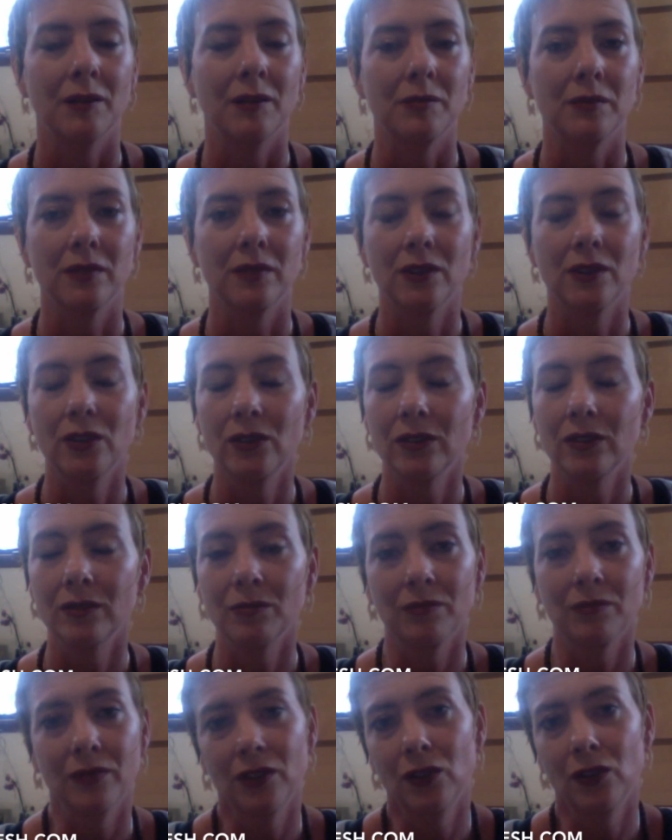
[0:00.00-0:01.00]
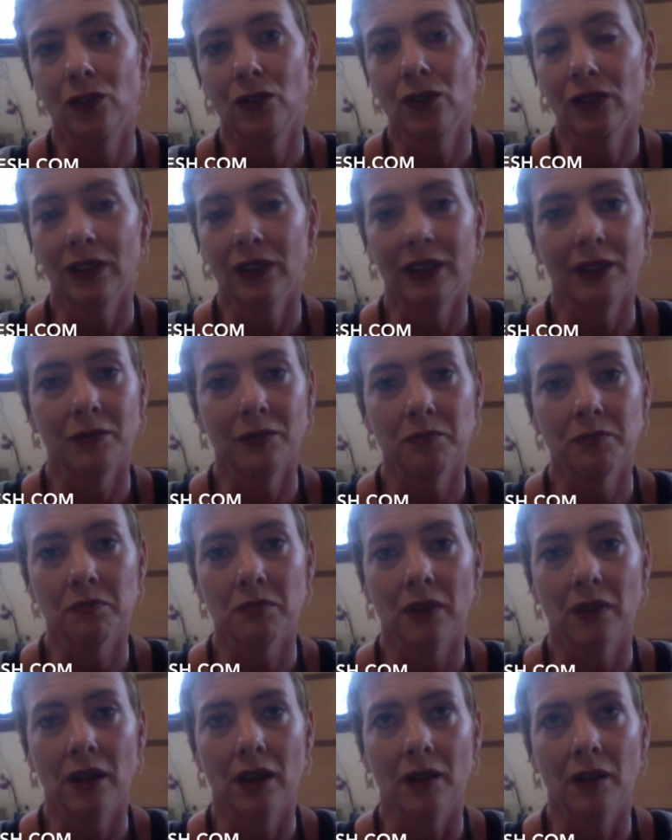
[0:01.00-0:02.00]
Usually,
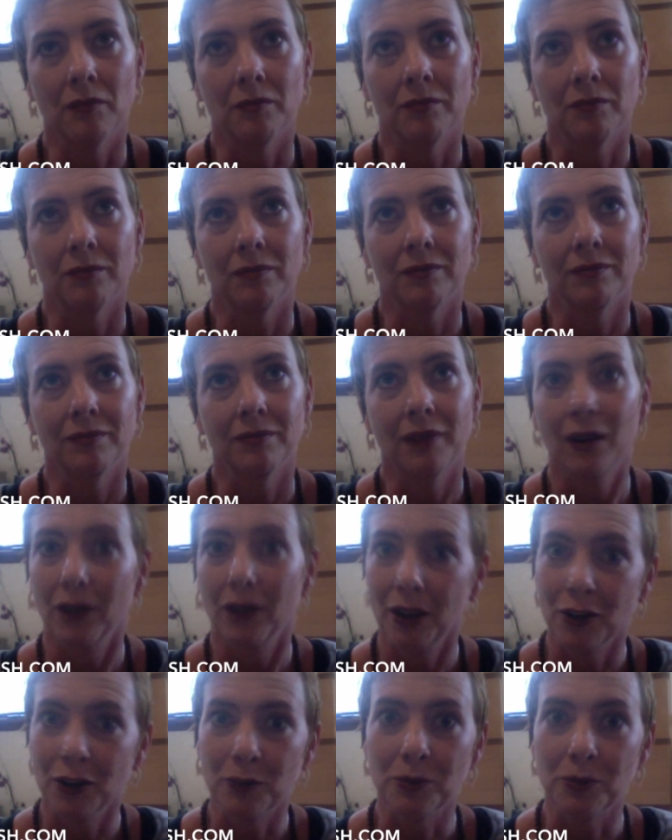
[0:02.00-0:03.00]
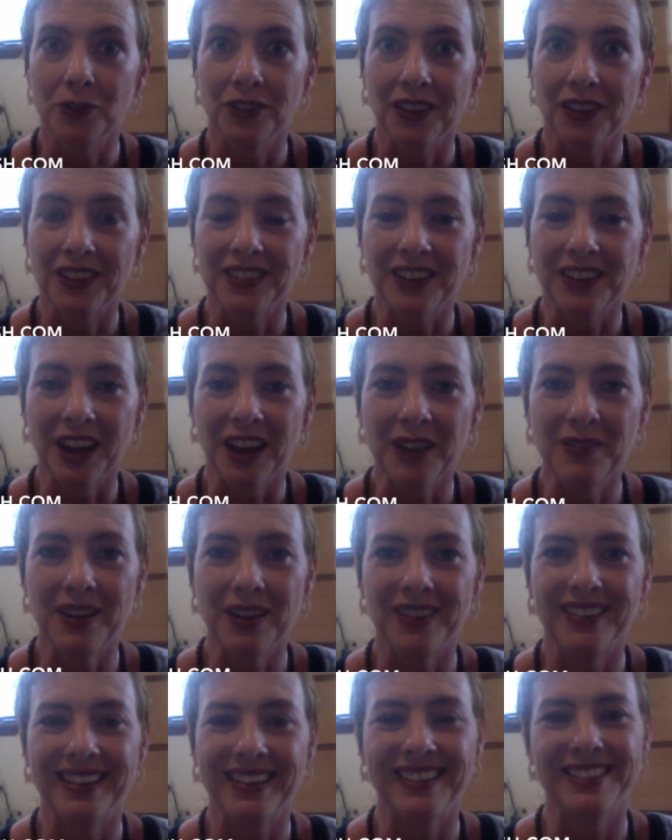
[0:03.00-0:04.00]
about 100% of the time
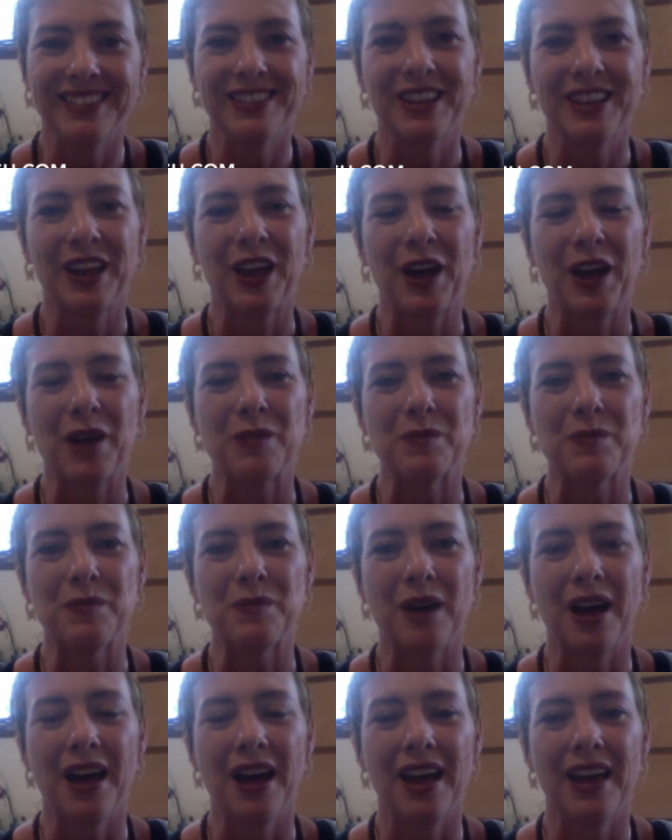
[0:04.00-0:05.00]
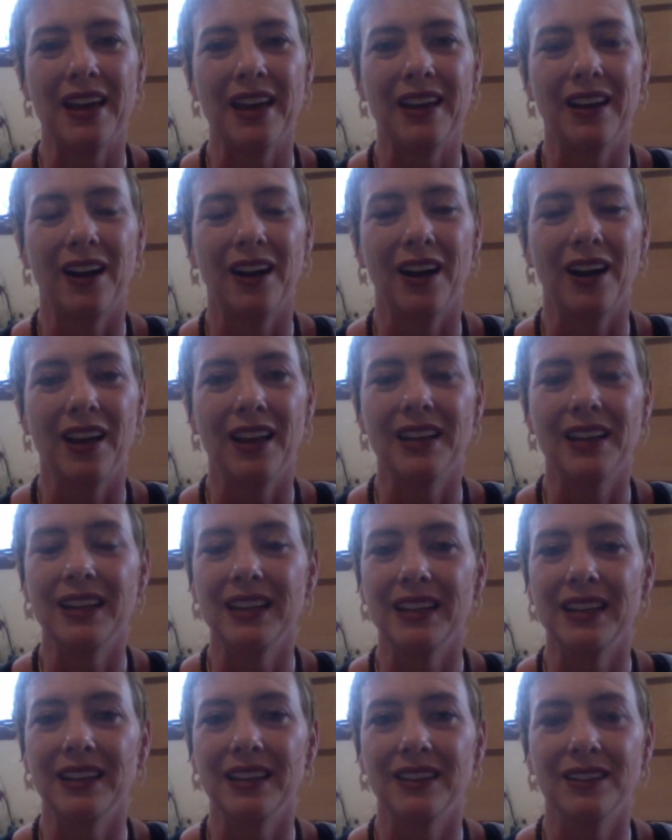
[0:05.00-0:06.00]
nowadays,
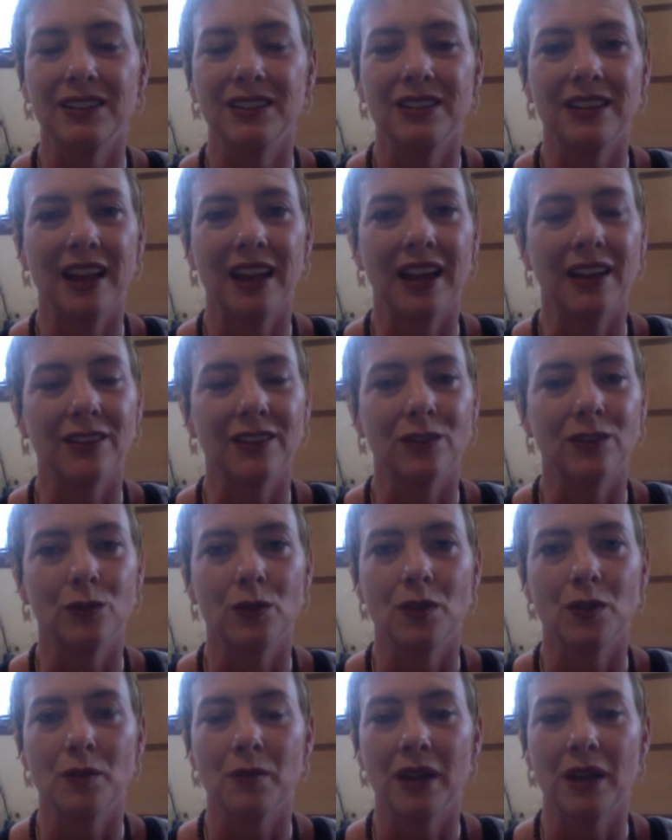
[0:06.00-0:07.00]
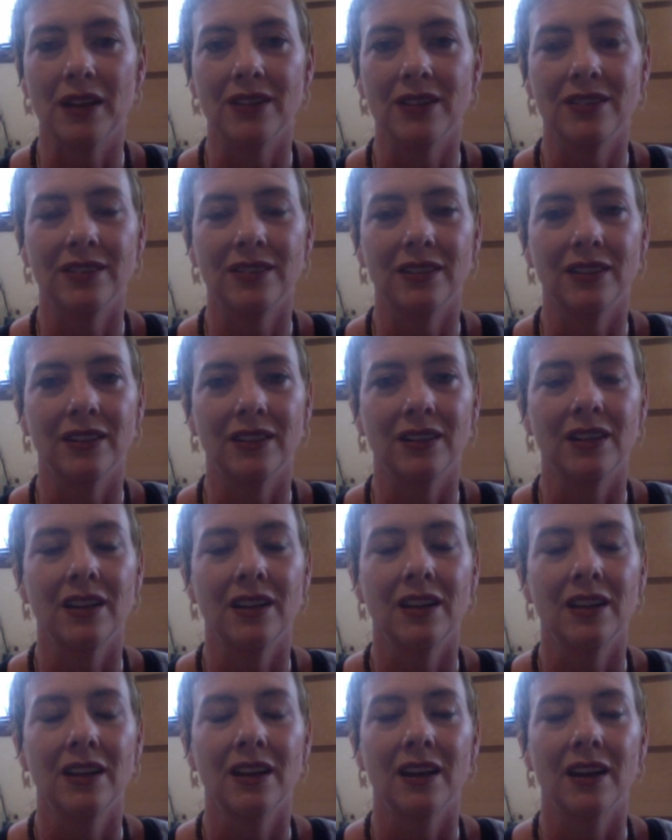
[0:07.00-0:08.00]
any dance with a medicine
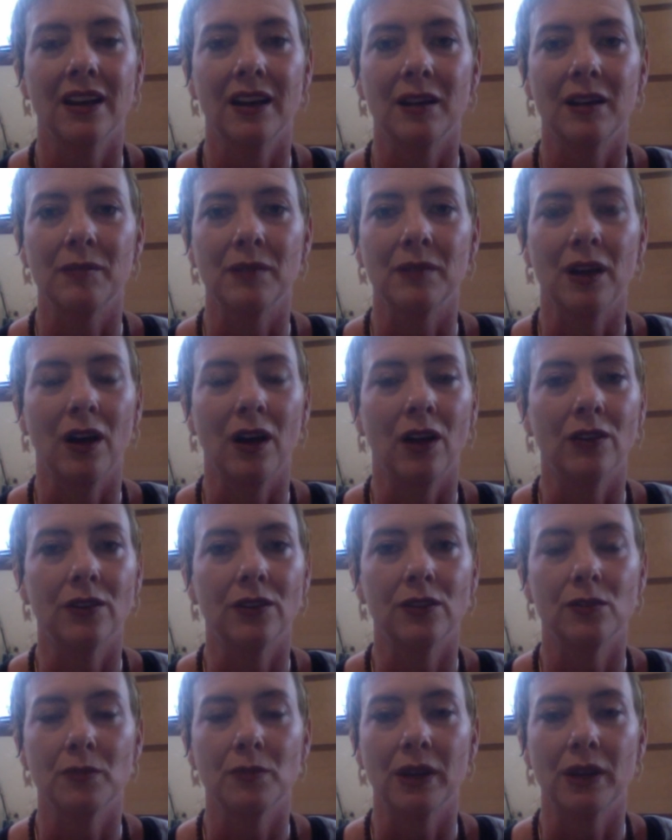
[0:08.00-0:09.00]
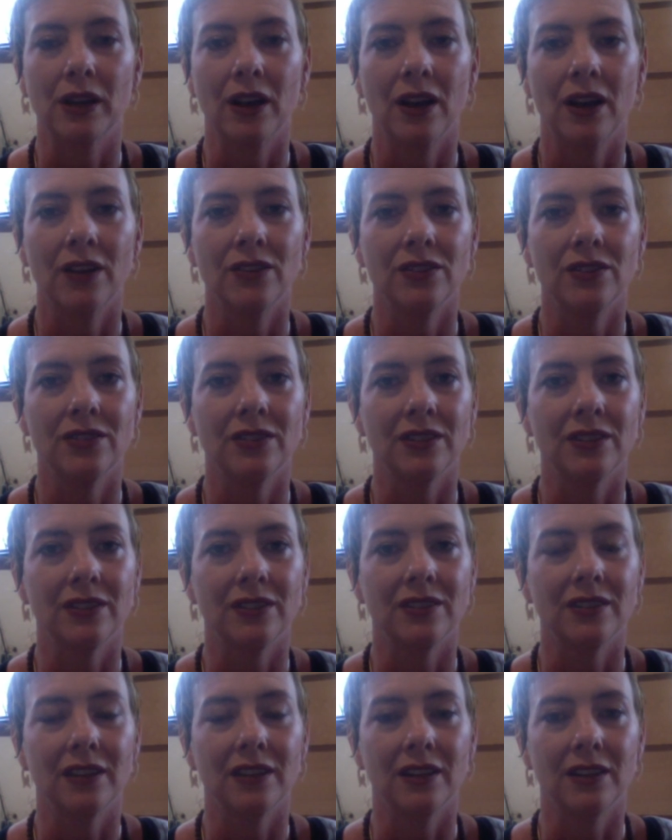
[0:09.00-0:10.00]
that alters my
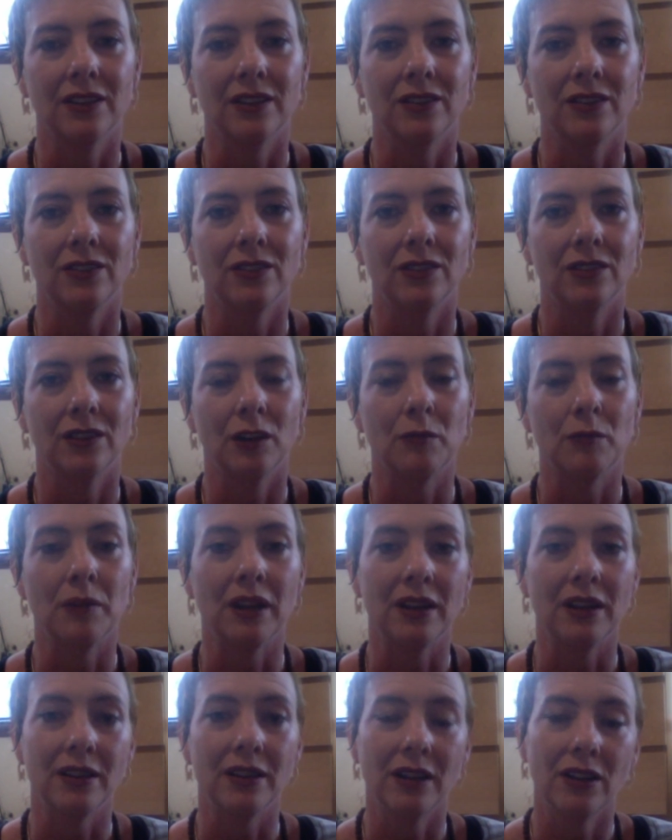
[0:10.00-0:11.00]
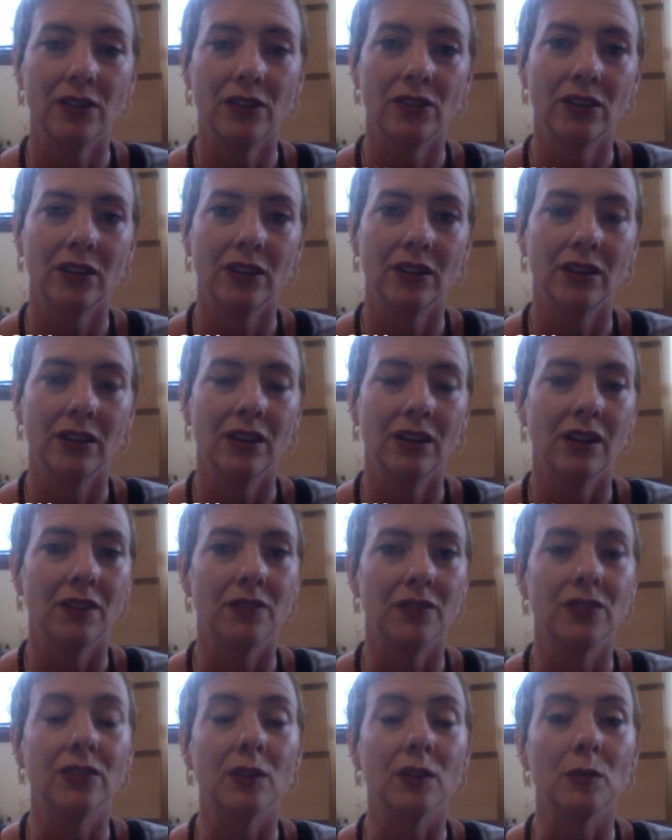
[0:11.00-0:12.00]
consciousness is a meditation of
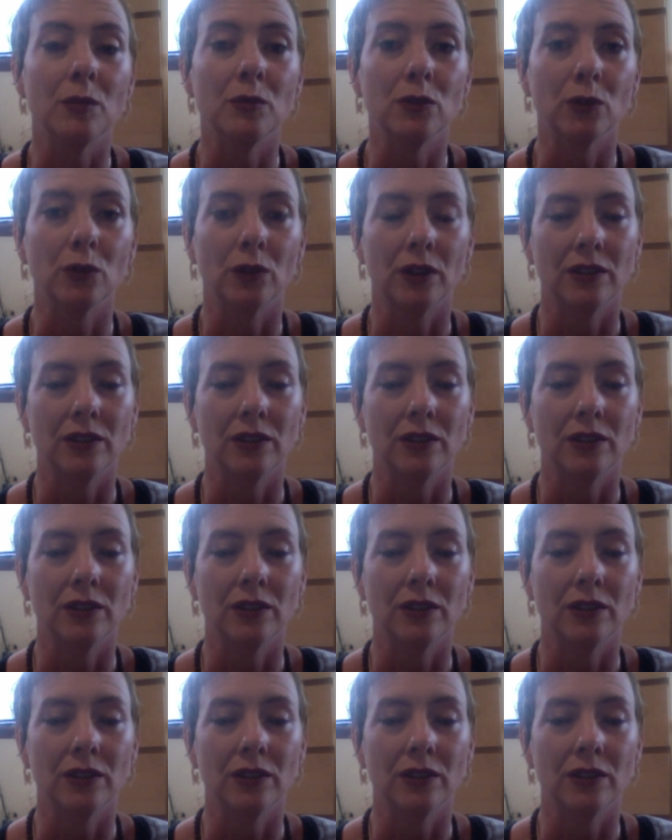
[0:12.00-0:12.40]
some sort.